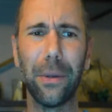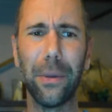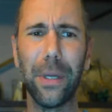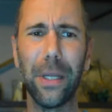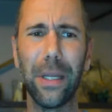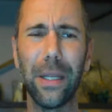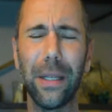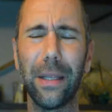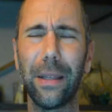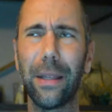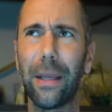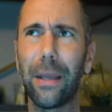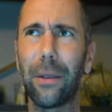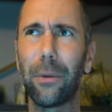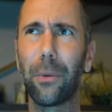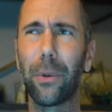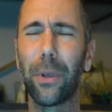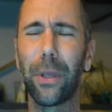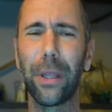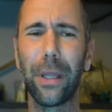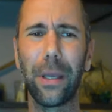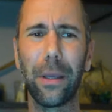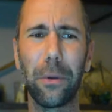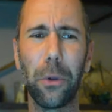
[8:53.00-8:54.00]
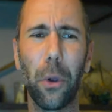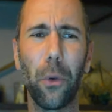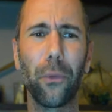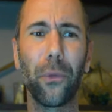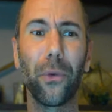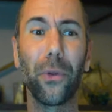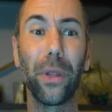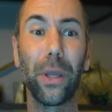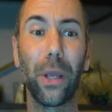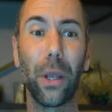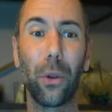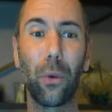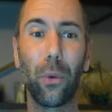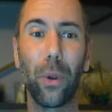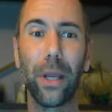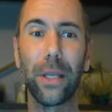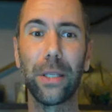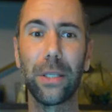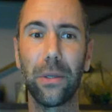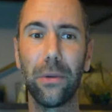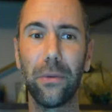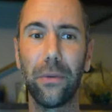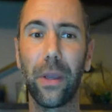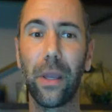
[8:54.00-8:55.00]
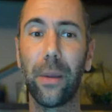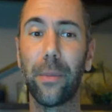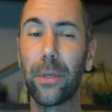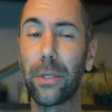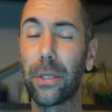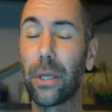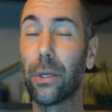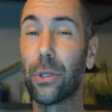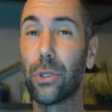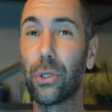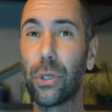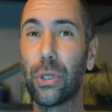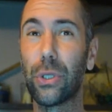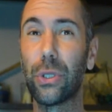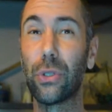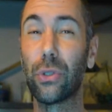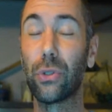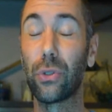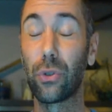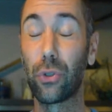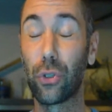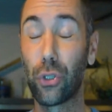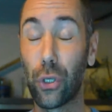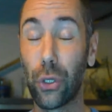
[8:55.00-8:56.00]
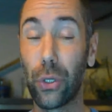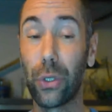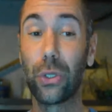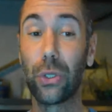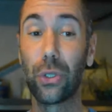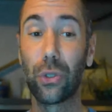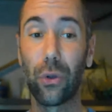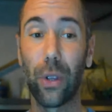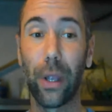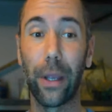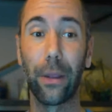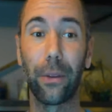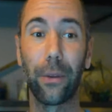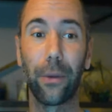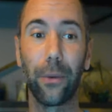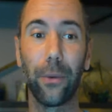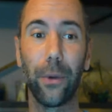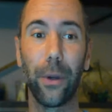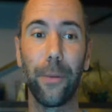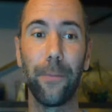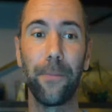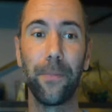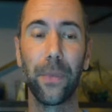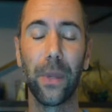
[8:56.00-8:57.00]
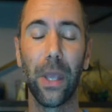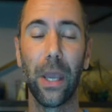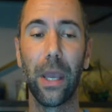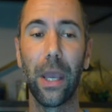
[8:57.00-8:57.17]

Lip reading: anything really overly aggressive, Amazon should strike through it.